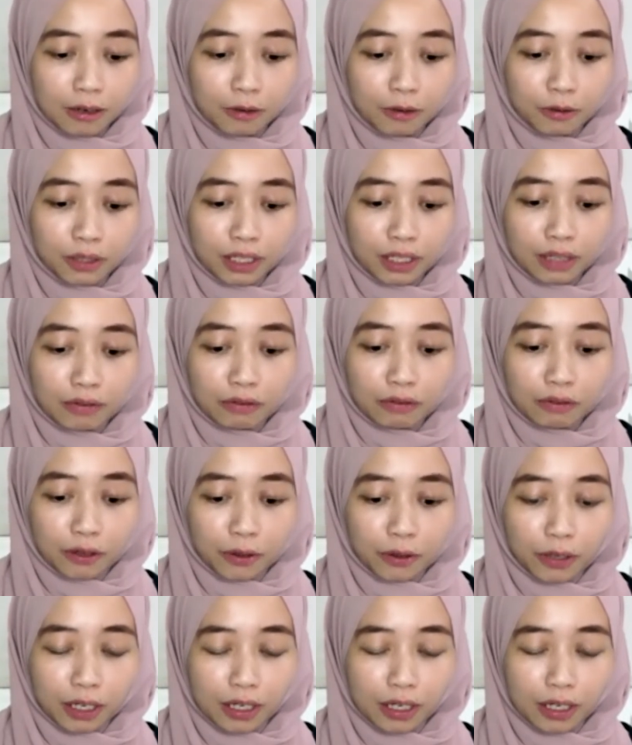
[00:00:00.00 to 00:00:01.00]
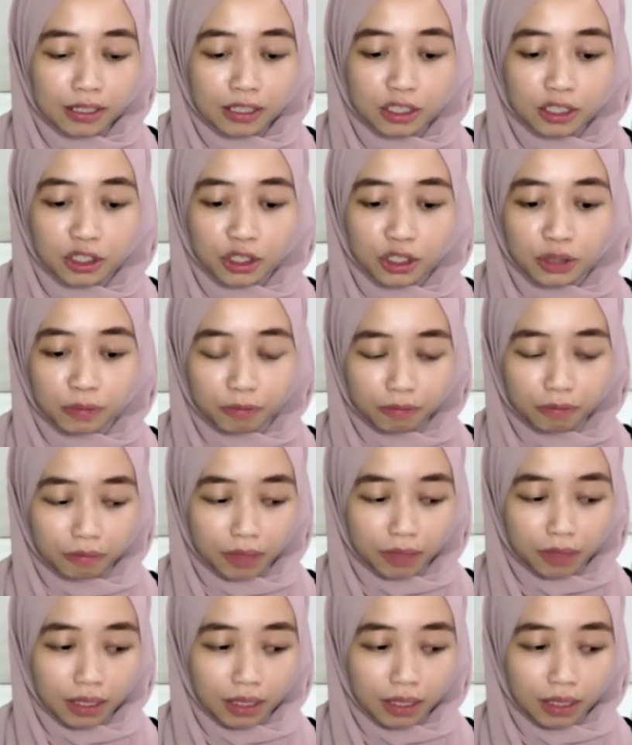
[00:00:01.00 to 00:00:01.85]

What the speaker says: looking for search